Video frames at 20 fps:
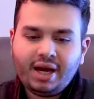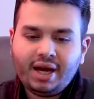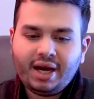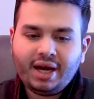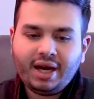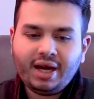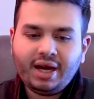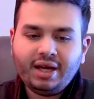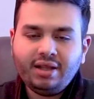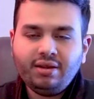
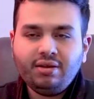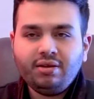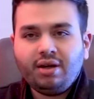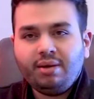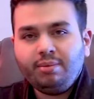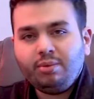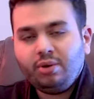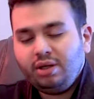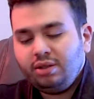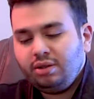And
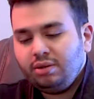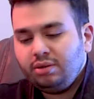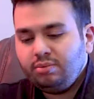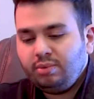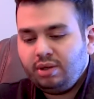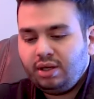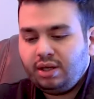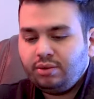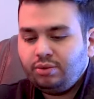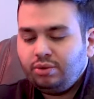I'm going
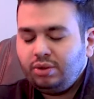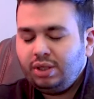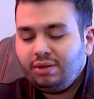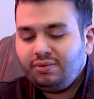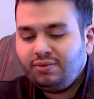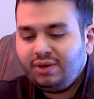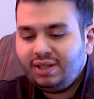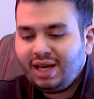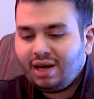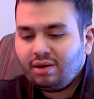to do
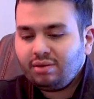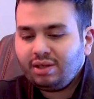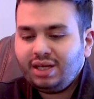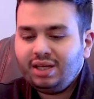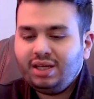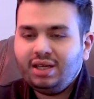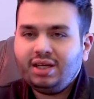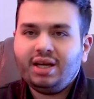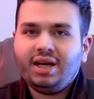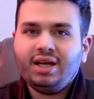it without
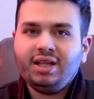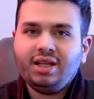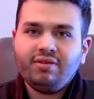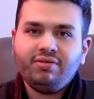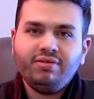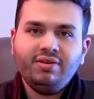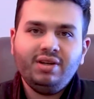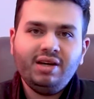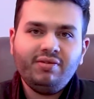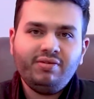any kind of
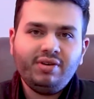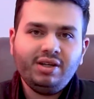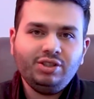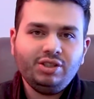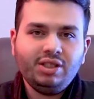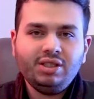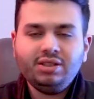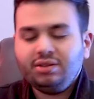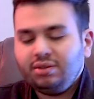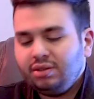
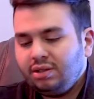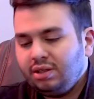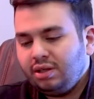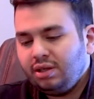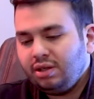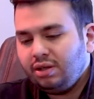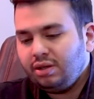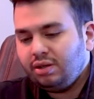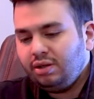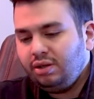leverages.
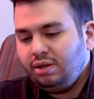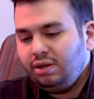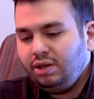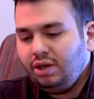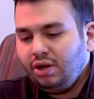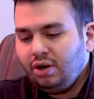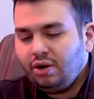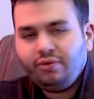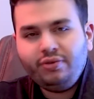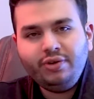
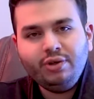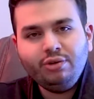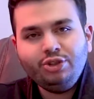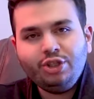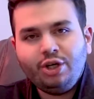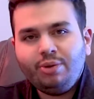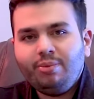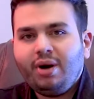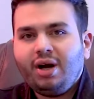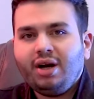No
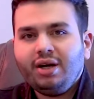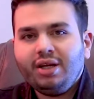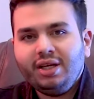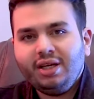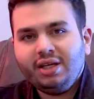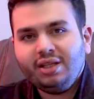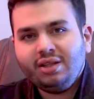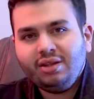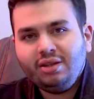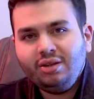future
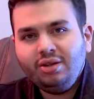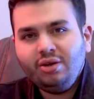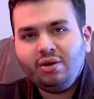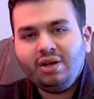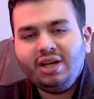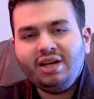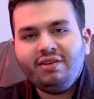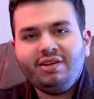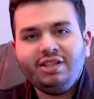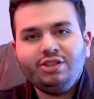market, no
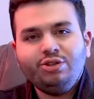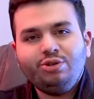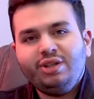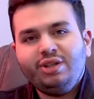leverage